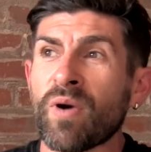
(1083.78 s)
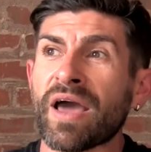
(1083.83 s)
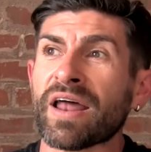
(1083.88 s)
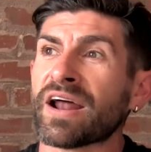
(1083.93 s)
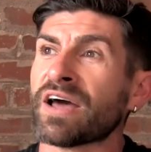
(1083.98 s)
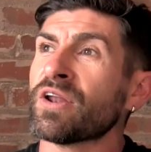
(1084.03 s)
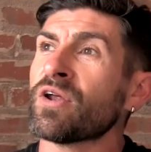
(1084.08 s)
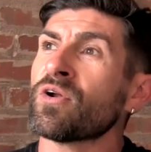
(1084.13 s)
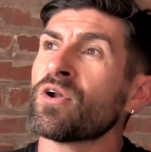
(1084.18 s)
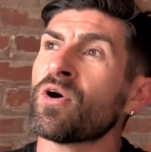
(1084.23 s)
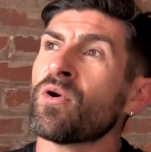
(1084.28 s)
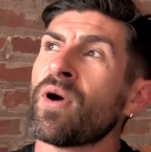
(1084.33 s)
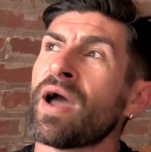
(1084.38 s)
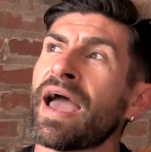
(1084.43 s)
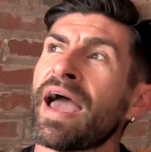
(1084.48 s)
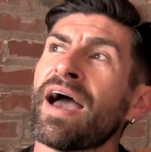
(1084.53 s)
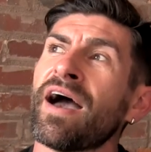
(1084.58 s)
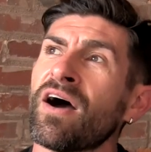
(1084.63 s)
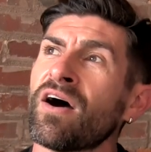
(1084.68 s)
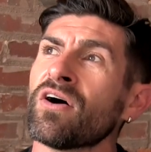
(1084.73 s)
when. I don't know
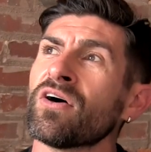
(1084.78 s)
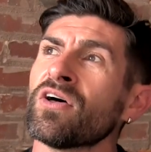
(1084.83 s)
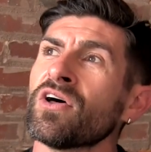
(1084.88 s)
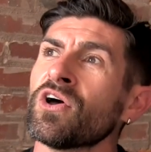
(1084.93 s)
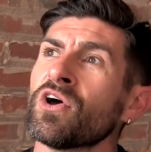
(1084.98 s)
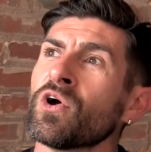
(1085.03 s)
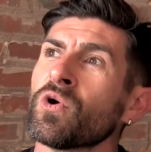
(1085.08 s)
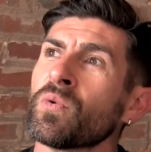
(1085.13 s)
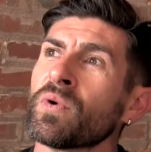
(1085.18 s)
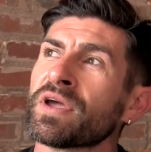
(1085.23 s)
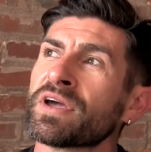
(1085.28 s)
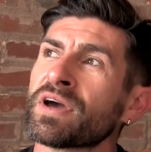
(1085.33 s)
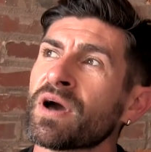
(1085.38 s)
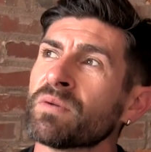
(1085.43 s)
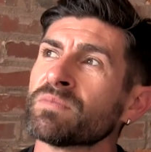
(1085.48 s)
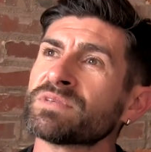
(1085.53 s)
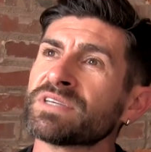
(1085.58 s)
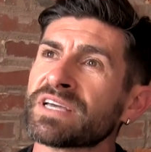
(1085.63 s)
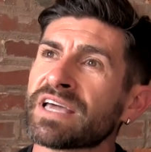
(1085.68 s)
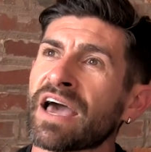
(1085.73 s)
how we
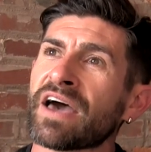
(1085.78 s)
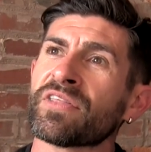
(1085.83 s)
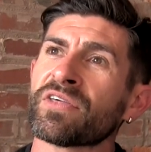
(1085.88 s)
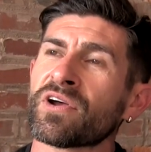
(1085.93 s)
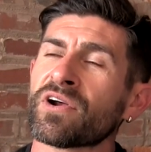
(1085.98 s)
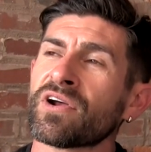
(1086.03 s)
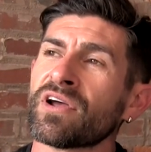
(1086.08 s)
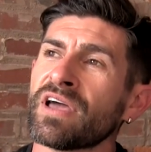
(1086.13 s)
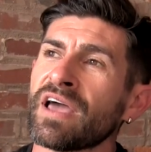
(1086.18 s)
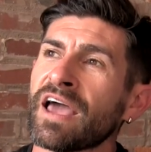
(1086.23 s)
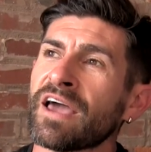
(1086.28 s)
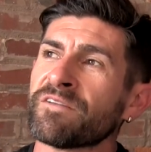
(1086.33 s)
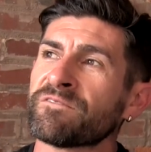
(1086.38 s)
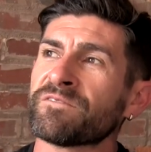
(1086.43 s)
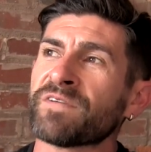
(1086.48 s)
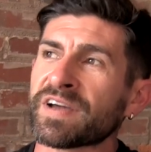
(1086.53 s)
come together and